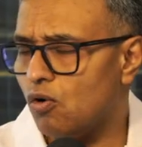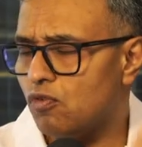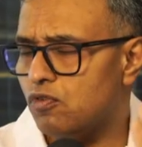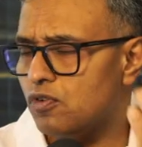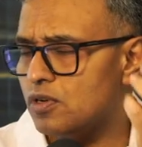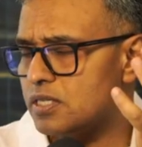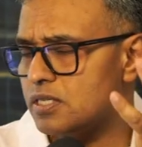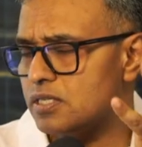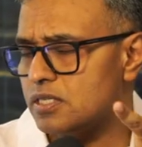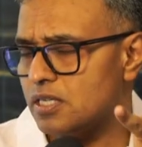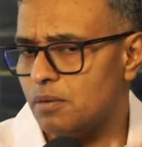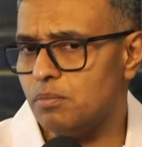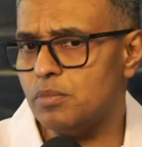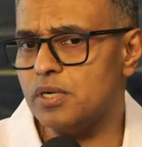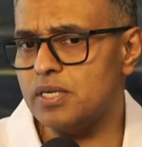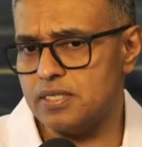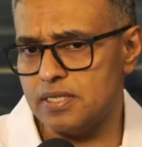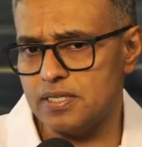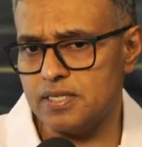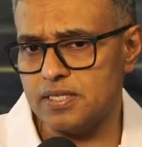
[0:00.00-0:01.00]
some
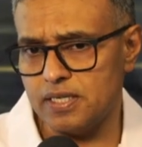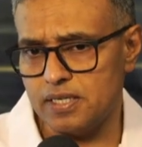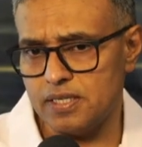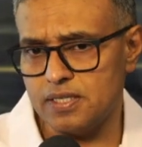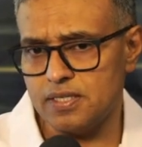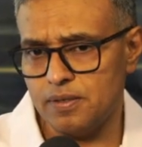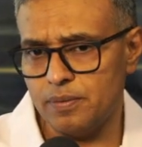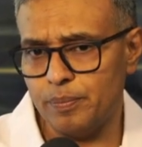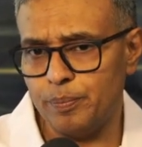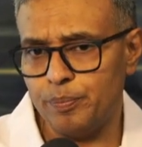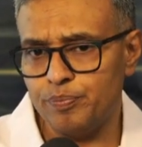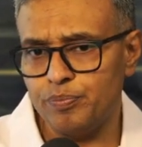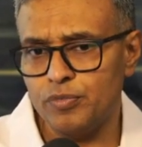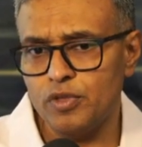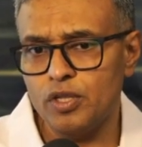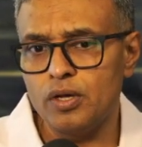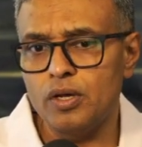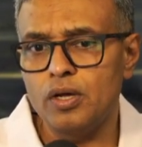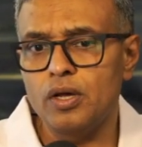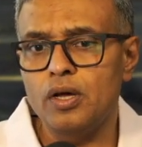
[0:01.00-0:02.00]
resistance
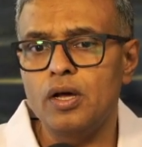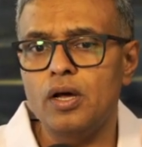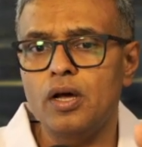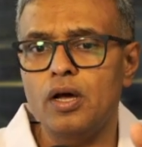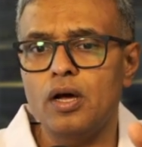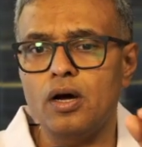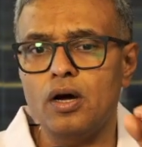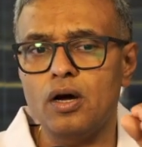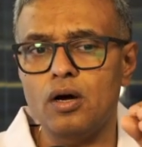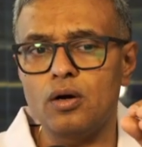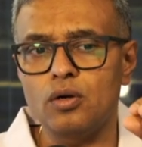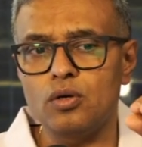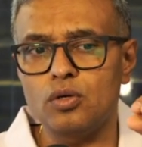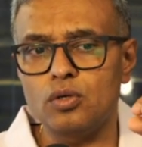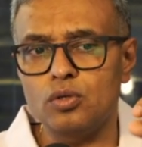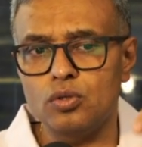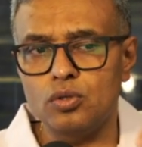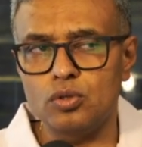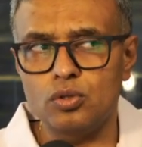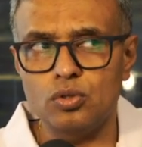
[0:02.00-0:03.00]

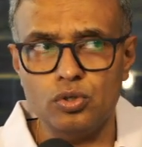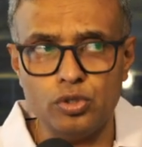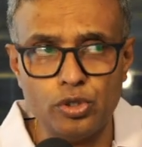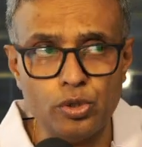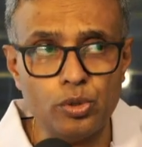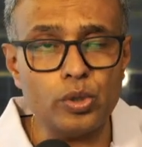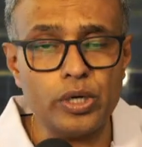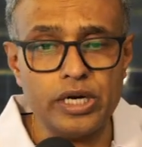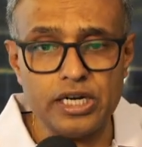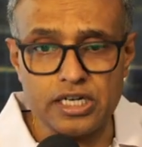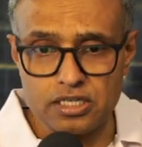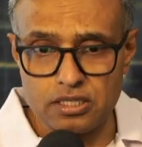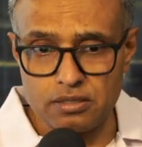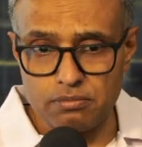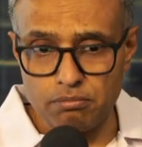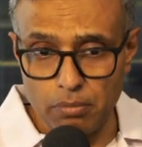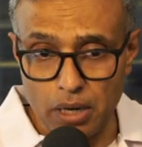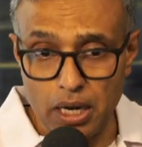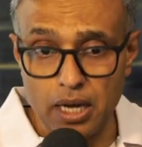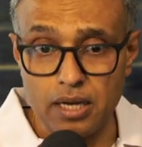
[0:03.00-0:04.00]
due to its
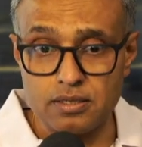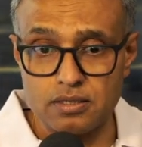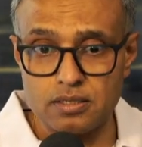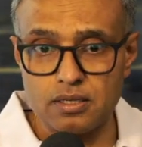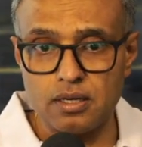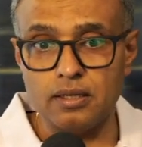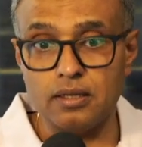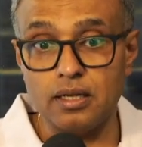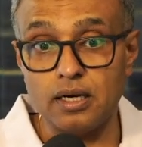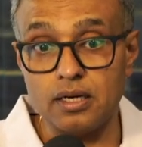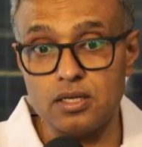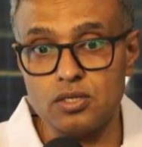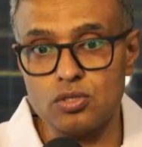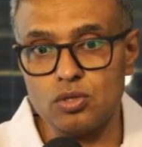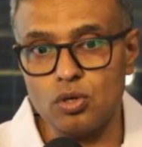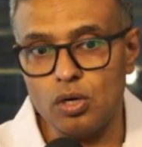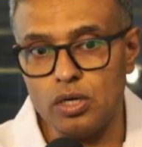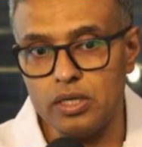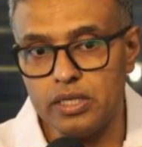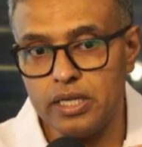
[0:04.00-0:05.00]
mass, and that is
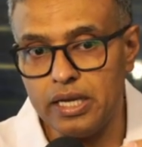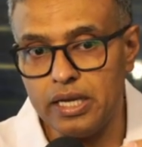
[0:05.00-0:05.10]
called the